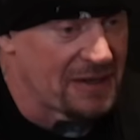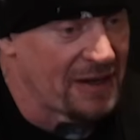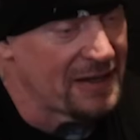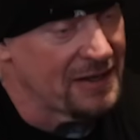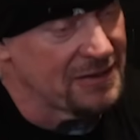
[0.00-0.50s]
uh,
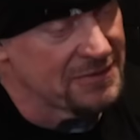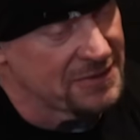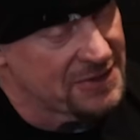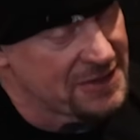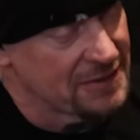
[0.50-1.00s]
you know,
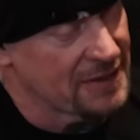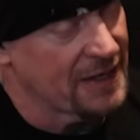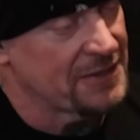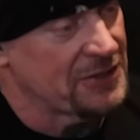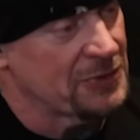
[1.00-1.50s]
you still got
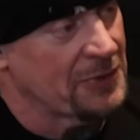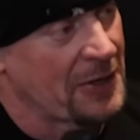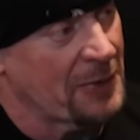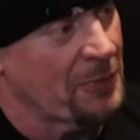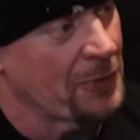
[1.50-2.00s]
to deal with
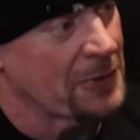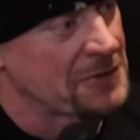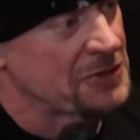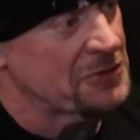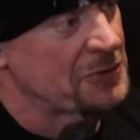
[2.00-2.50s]

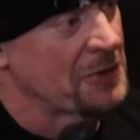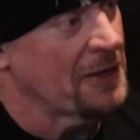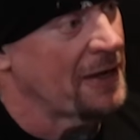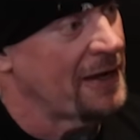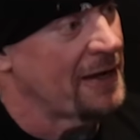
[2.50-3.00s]
airports and do
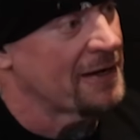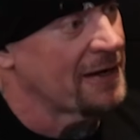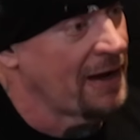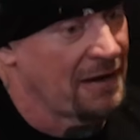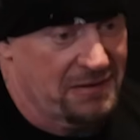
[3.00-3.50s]
all that,
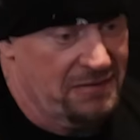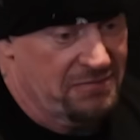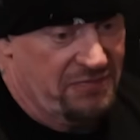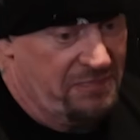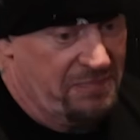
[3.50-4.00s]
and,
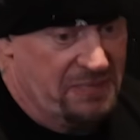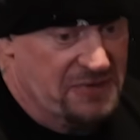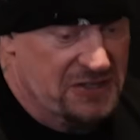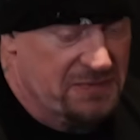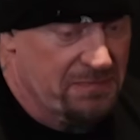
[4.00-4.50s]
and
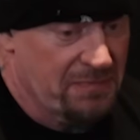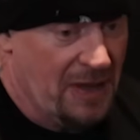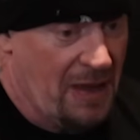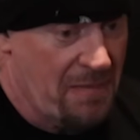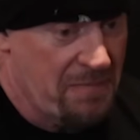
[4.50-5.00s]
just,
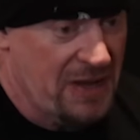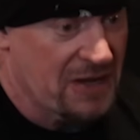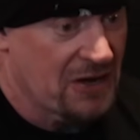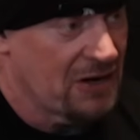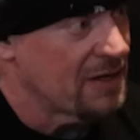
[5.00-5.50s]
and
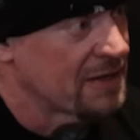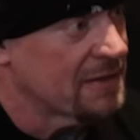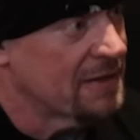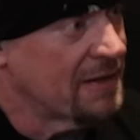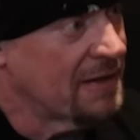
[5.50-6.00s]
being gone.
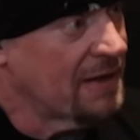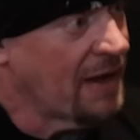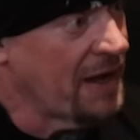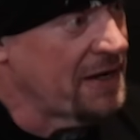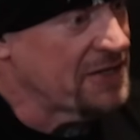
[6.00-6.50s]

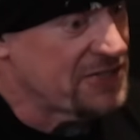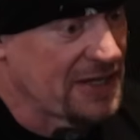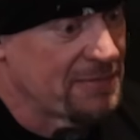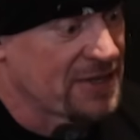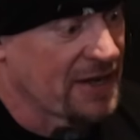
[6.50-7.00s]
And it
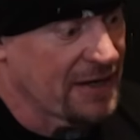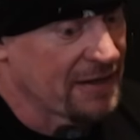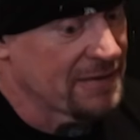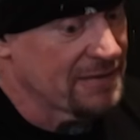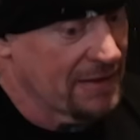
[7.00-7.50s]
seems like,
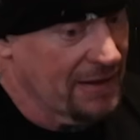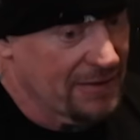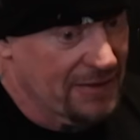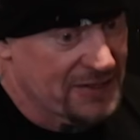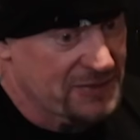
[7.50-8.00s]
you
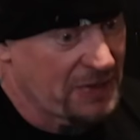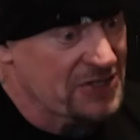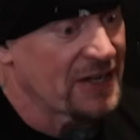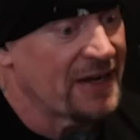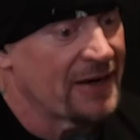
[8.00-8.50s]
know,
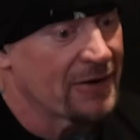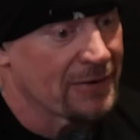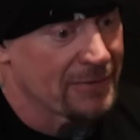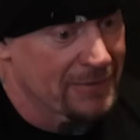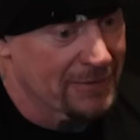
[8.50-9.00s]
especially
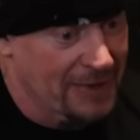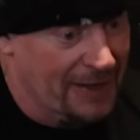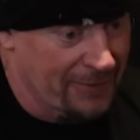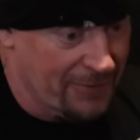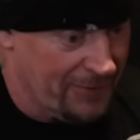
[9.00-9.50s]
here,
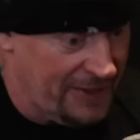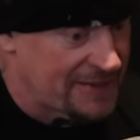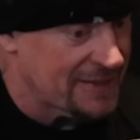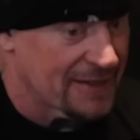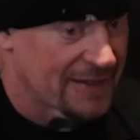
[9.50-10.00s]
like
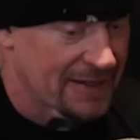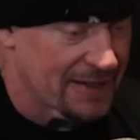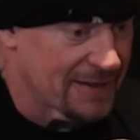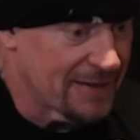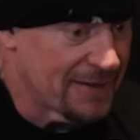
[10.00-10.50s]
recently,